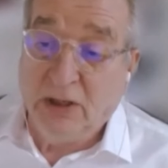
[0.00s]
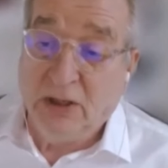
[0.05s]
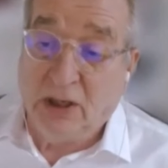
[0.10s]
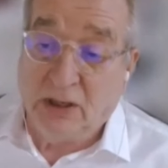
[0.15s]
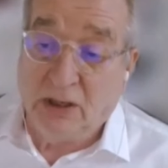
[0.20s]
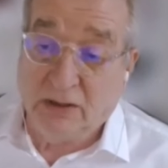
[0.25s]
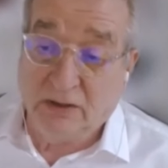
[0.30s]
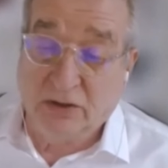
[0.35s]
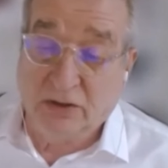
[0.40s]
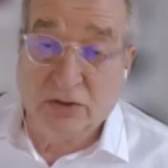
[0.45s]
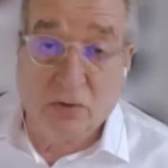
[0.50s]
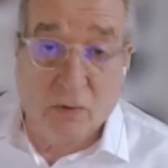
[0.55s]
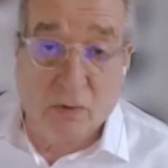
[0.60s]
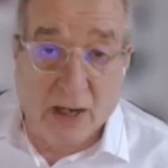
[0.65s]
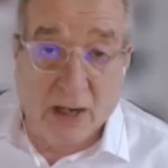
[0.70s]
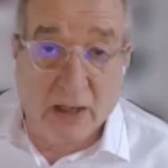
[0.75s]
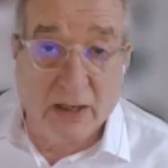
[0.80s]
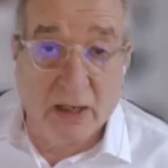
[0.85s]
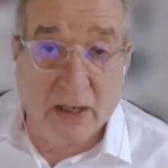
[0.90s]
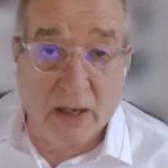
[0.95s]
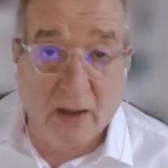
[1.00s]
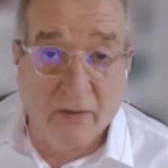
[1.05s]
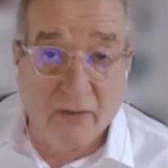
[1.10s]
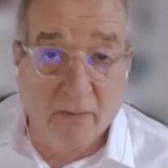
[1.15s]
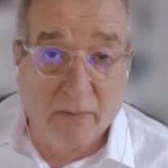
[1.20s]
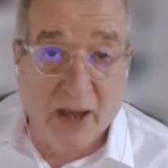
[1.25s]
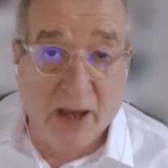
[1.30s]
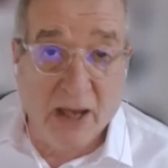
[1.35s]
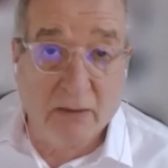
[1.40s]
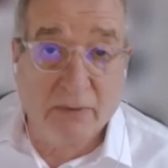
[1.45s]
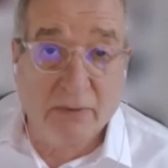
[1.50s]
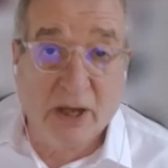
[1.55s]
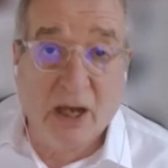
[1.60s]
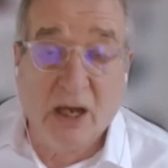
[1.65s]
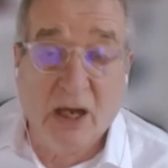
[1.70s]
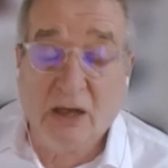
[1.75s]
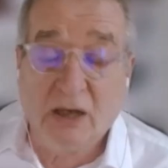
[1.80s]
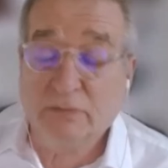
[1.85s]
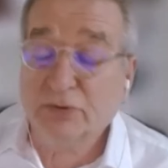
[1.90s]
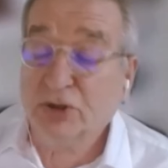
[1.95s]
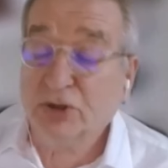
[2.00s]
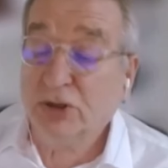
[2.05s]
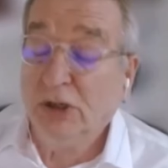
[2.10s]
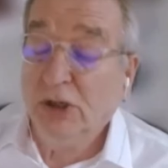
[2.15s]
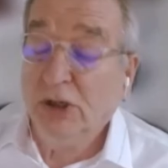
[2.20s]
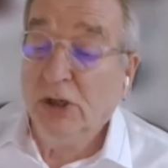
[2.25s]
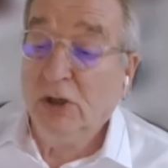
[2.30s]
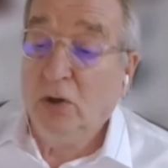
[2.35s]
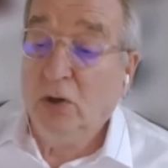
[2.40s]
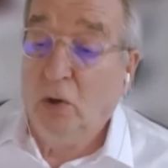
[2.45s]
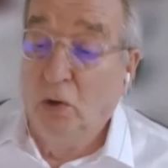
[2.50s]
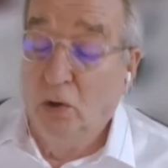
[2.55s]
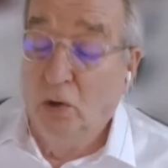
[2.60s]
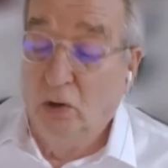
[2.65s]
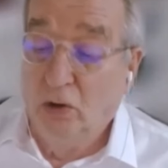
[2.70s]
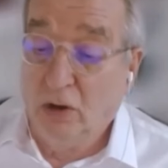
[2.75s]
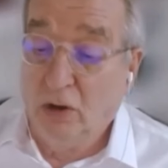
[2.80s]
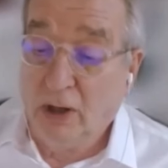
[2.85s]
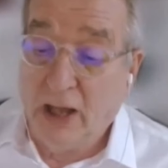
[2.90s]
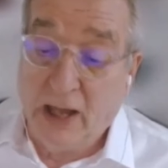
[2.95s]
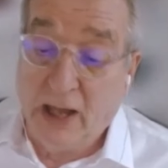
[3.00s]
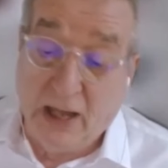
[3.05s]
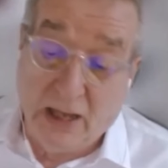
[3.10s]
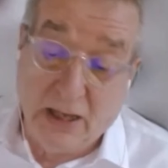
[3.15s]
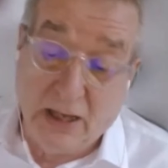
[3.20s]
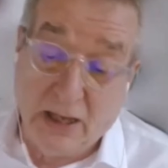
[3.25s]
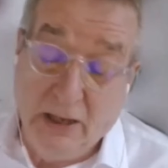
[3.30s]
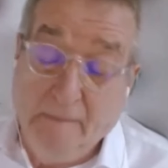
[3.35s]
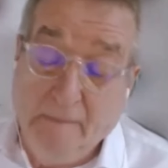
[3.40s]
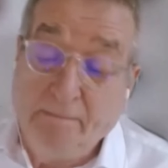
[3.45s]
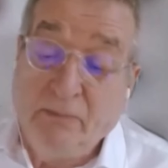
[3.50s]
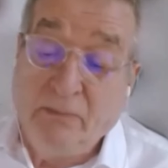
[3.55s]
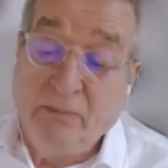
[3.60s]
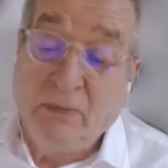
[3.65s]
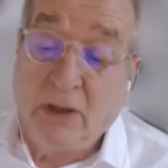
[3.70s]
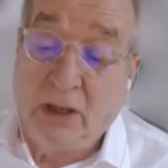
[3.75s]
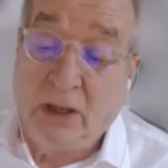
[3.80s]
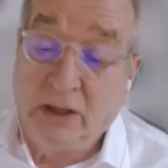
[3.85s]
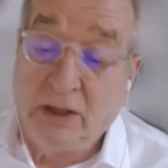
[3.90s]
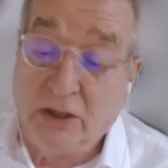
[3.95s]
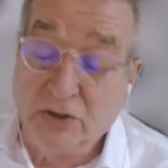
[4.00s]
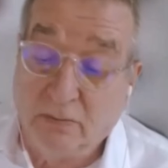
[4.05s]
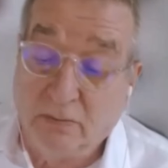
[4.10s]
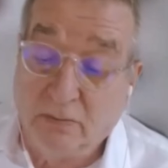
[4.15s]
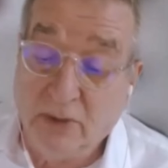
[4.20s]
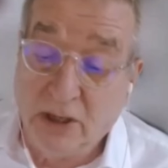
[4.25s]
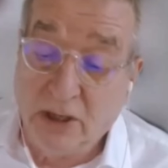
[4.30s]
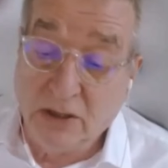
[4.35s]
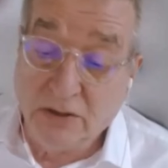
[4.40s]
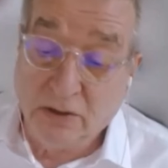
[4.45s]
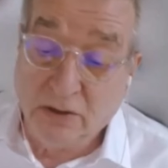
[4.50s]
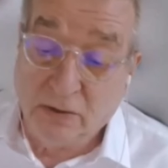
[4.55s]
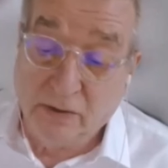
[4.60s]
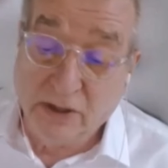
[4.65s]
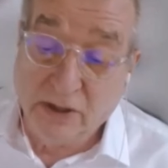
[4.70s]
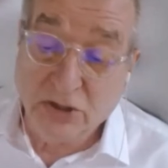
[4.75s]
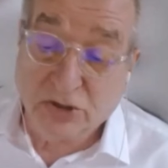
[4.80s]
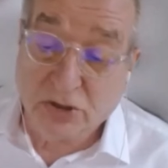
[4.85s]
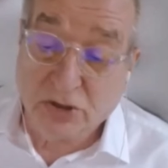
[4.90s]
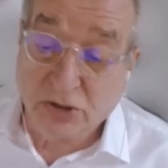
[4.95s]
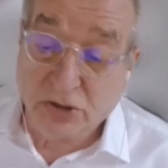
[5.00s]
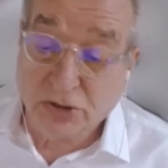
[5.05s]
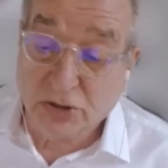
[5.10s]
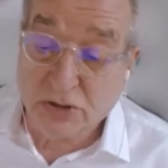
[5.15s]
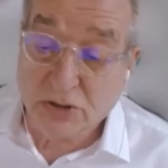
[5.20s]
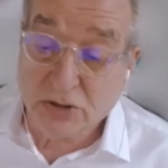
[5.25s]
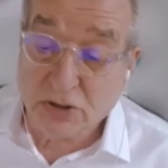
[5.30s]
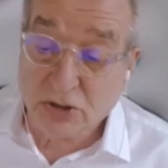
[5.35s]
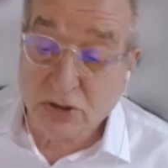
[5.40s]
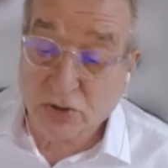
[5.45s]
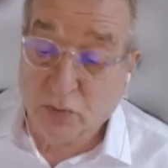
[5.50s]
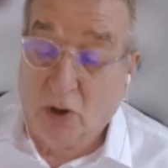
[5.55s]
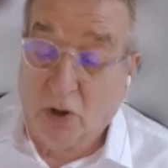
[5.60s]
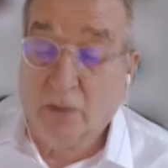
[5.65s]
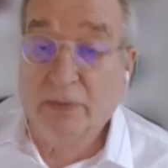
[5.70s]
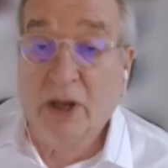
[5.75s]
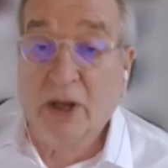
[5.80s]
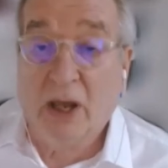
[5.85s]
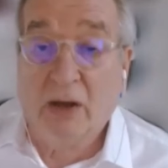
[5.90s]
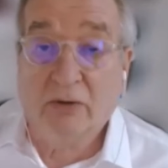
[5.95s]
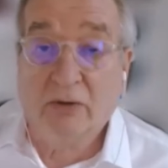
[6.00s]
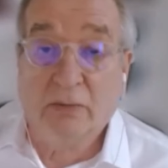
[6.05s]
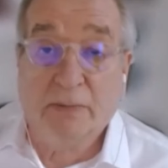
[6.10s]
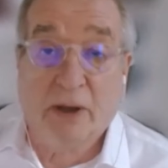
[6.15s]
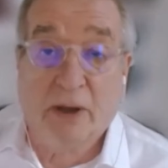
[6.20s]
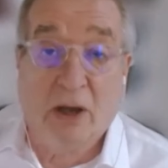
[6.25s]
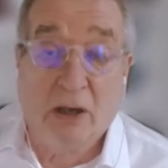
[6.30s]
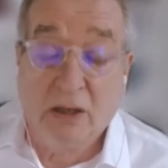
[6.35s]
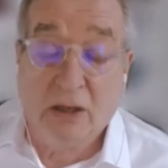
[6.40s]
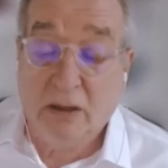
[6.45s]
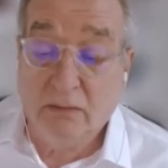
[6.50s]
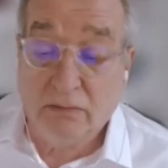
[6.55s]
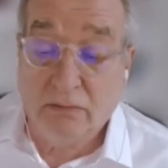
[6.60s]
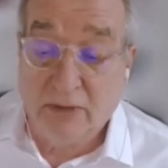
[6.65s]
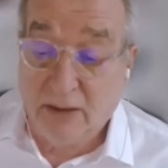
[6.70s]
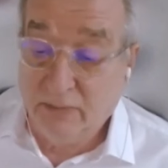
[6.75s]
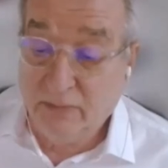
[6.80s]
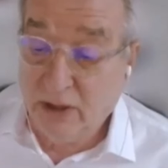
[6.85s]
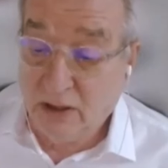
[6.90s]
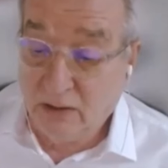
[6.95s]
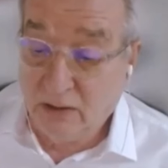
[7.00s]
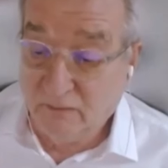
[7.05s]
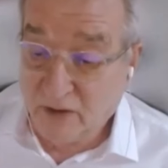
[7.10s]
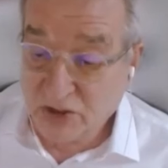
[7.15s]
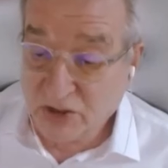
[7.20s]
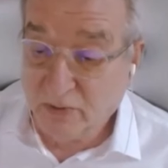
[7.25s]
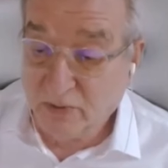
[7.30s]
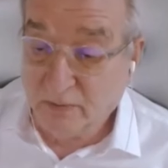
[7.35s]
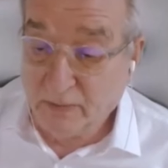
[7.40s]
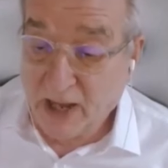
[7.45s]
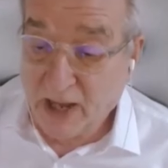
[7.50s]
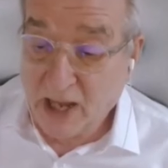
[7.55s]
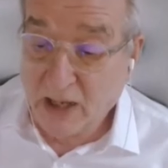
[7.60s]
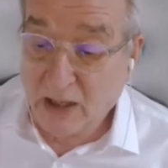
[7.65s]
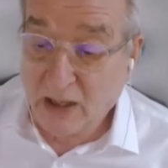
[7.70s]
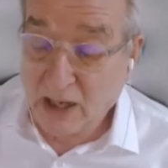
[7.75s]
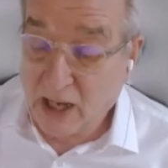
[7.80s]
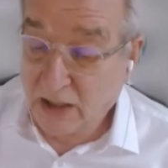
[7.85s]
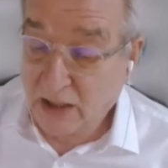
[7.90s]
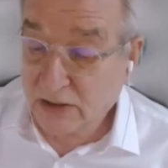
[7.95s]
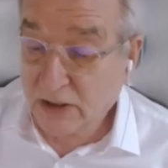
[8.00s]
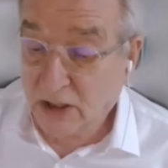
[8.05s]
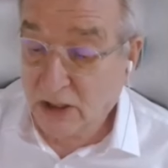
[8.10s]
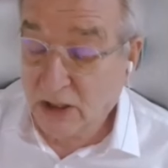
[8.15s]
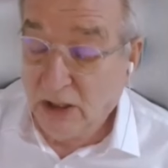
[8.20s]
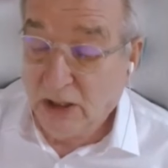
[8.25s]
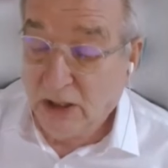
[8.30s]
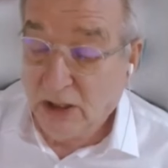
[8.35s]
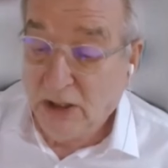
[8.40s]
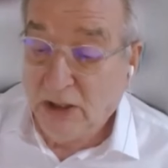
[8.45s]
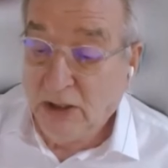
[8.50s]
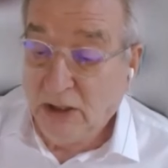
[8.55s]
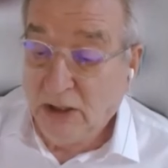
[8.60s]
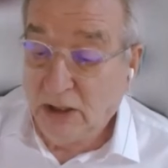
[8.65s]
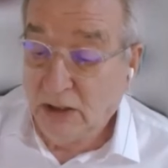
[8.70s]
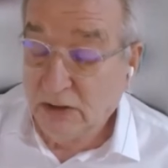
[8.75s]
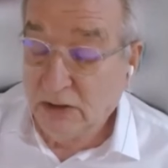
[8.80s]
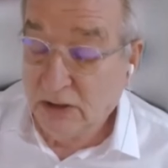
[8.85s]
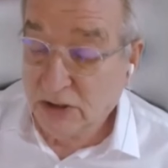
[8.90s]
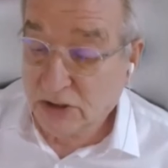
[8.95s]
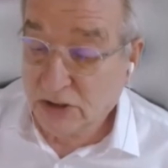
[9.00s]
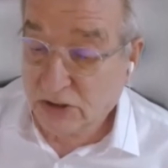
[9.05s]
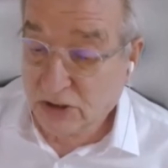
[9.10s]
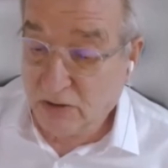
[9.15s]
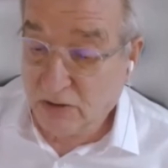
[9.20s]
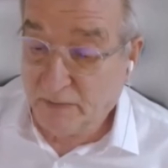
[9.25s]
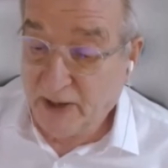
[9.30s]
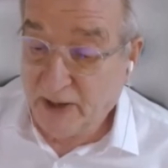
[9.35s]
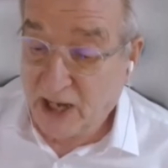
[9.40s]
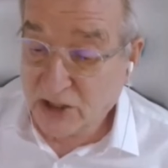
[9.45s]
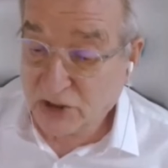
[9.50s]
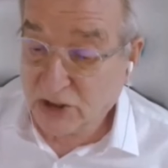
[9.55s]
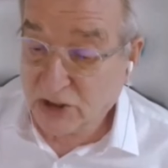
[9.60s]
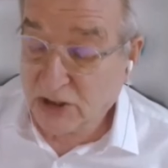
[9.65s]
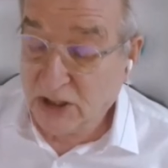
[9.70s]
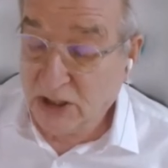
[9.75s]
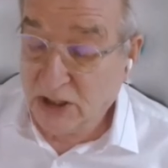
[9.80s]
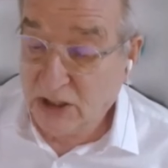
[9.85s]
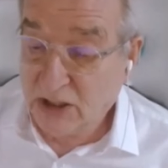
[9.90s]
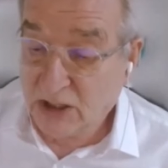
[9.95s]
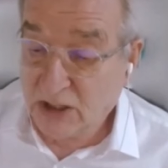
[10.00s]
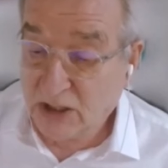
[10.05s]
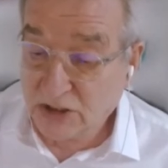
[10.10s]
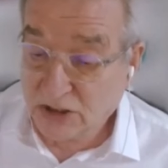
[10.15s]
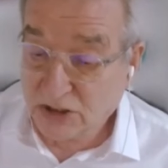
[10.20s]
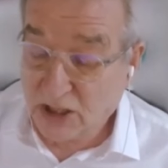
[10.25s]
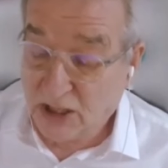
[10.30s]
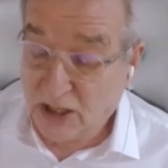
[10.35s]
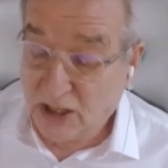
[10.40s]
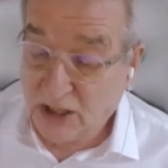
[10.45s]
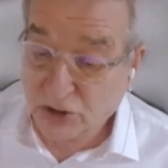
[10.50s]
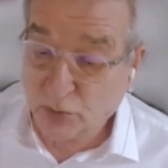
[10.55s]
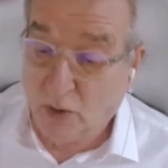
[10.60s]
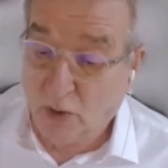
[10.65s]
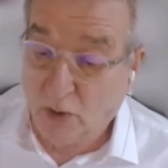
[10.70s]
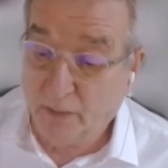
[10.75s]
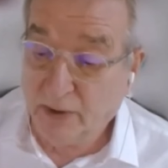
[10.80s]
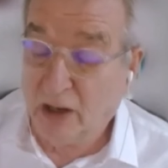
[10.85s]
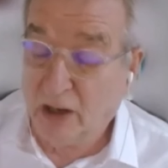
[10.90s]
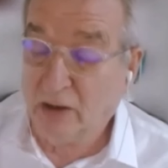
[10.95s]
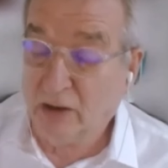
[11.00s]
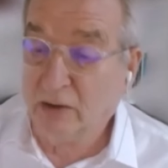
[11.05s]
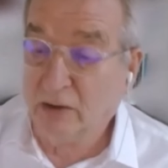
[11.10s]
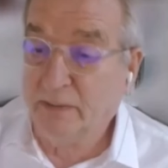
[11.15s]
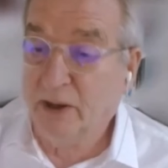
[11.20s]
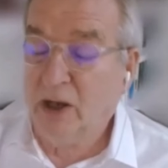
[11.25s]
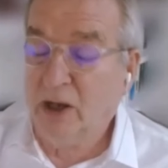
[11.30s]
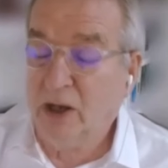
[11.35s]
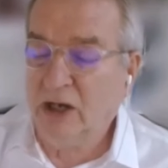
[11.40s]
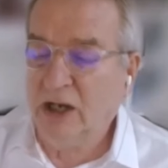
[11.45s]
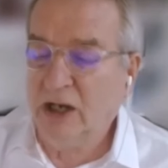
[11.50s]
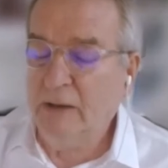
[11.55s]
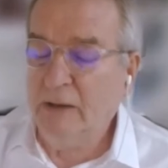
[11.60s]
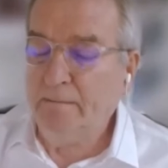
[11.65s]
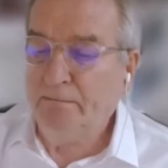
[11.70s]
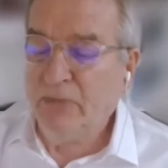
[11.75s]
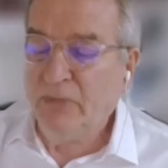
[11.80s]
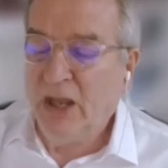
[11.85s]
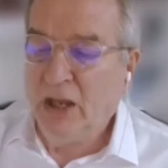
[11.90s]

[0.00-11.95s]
either directly, another bank perhaps, or an intermediary, such as a swap counterparty, maybe an investment bank acting in this capacity as a swap counterparty.